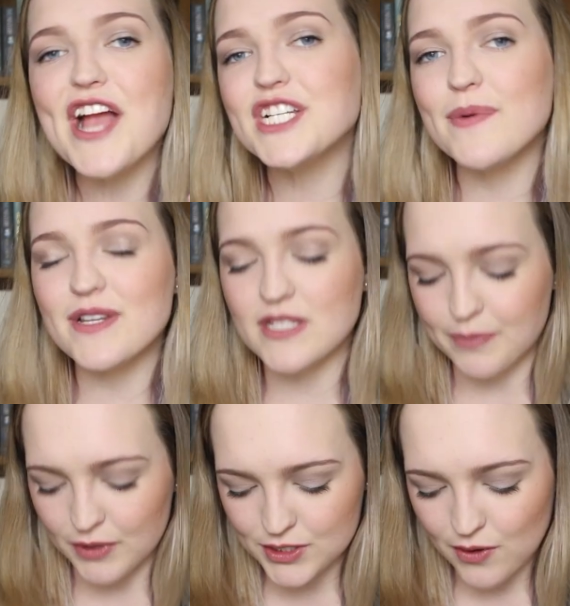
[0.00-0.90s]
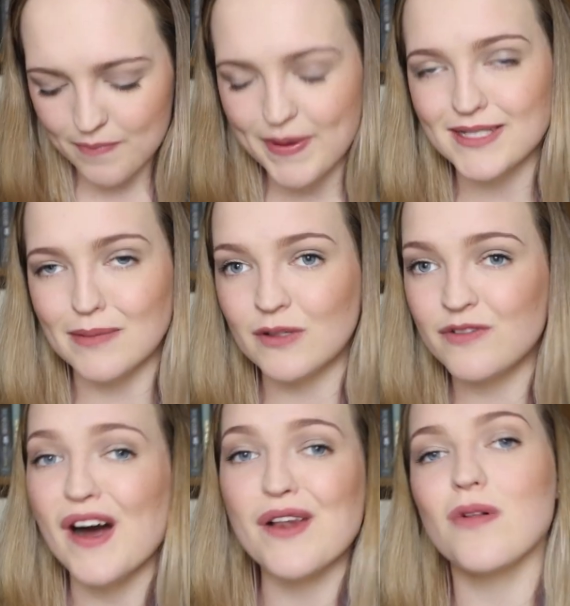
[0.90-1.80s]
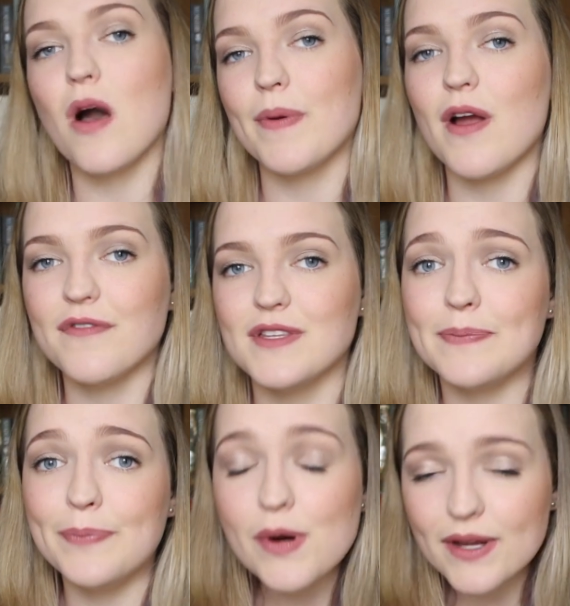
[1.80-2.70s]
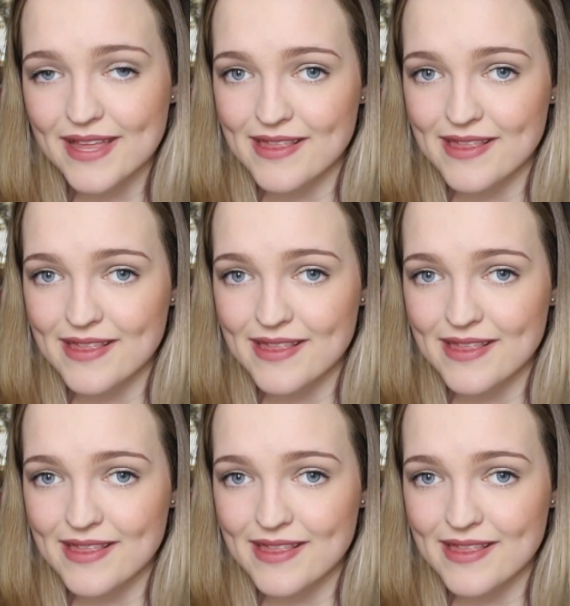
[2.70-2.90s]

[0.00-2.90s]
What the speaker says: I actually went into the bookstore and picked up the final copy of this book,